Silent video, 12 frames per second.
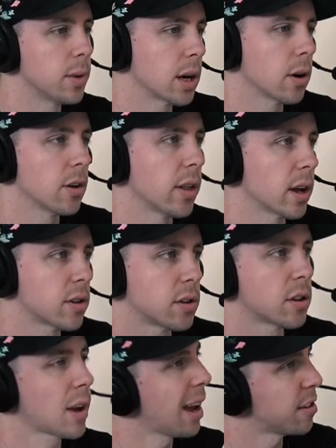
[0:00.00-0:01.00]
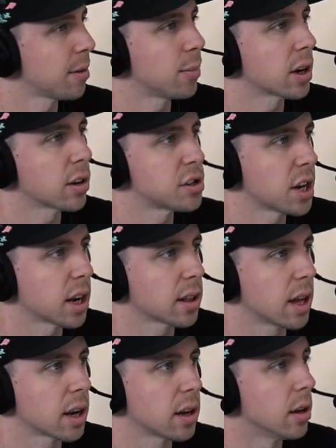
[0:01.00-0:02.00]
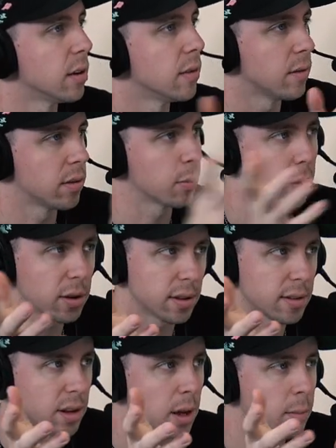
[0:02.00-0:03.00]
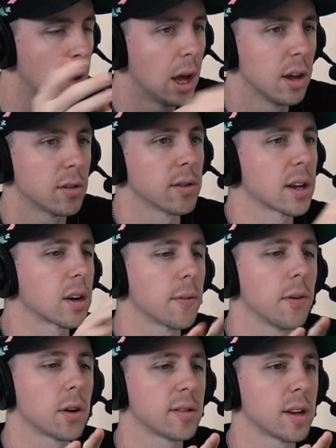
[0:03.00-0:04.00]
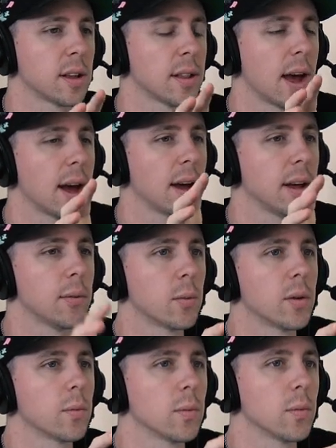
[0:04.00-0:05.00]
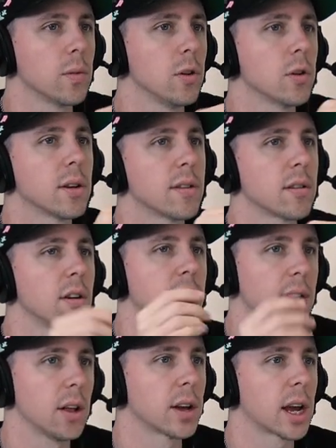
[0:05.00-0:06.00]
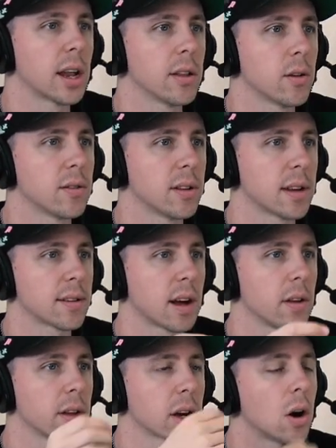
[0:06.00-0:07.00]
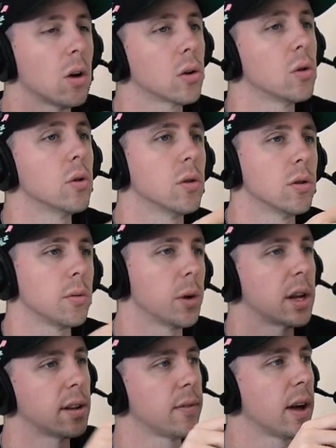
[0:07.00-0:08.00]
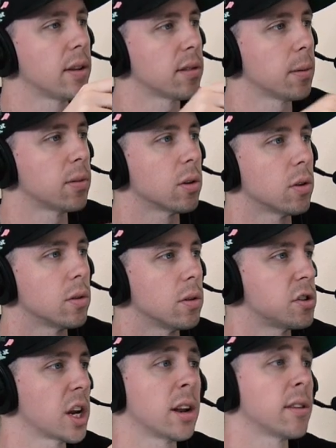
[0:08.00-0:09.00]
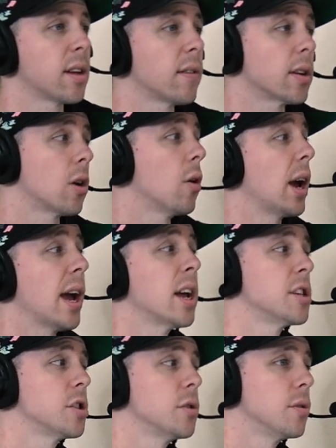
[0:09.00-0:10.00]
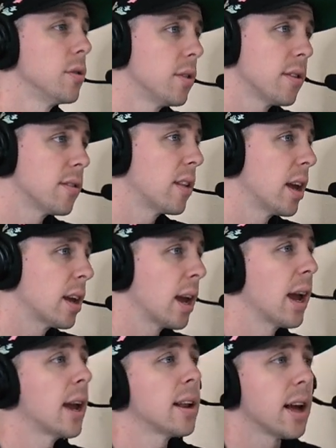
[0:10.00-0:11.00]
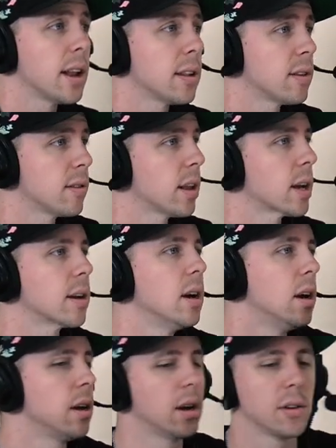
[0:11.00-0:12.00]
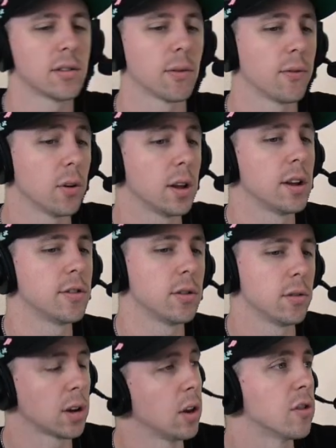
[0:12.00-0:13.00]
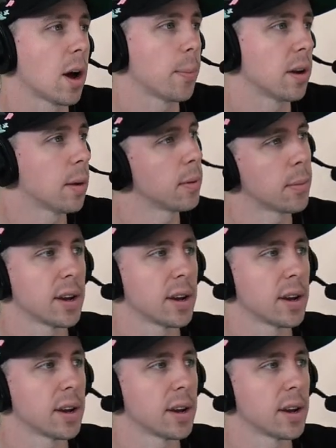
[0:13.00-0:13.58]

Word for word: bigger like catch a bigger check that could support the team so it's like you're focusing on that and when you can start delegating those things out like oh cool we could divide this up so shannon doesn't have to go and shoot this thing and edit this like here's some footage can you chop it up it